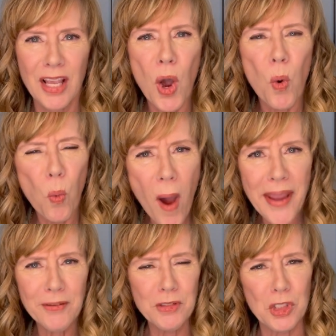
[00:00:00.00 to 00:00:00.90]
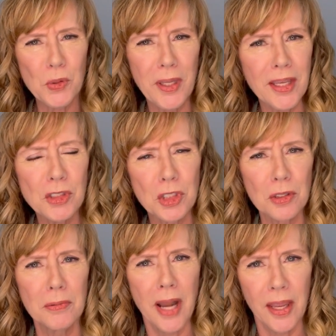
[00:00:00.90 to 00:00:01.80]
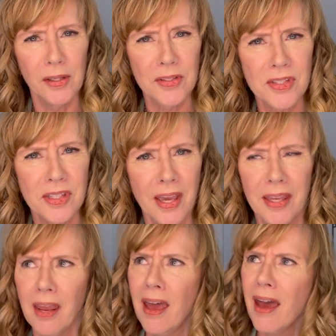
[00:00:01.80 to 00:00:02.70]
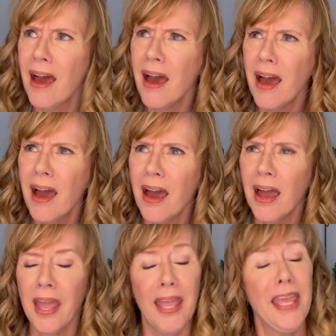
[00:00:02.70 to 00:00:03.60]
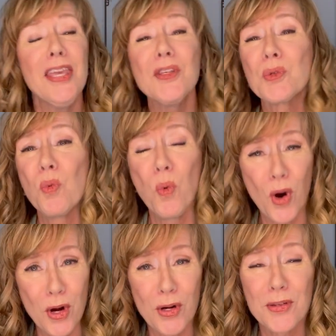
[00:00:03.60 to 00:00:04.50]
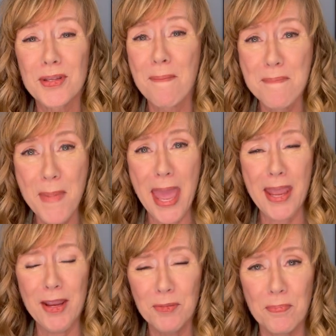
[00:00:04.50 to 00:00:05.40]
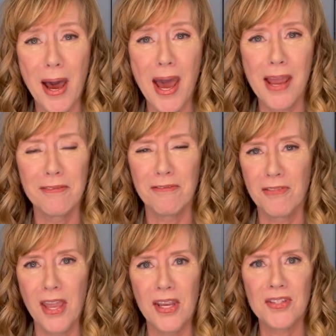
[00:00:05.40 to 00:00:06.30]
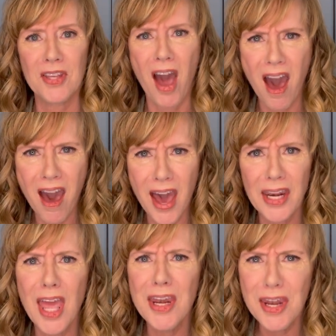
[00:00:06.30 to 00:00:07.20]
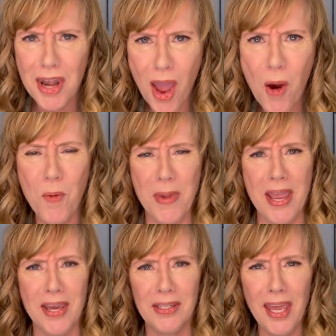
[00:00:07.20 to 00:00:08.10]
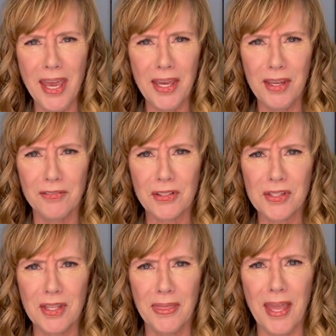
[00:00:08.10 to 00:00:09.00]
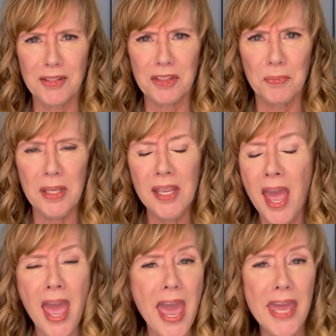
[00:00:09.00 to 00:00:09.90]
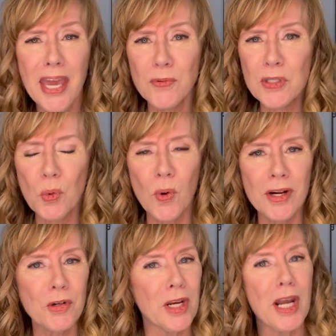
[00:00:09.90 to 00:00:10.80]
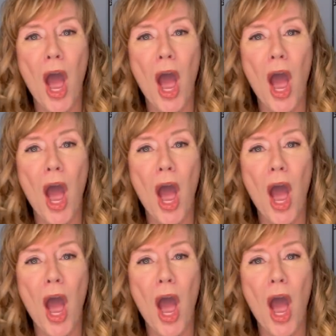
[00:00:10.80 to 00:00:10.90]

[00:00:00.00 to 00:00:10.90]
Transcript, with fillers: Why don't you get your nails done? His words made my face hot. No man had ever said that to me. And I was wondering,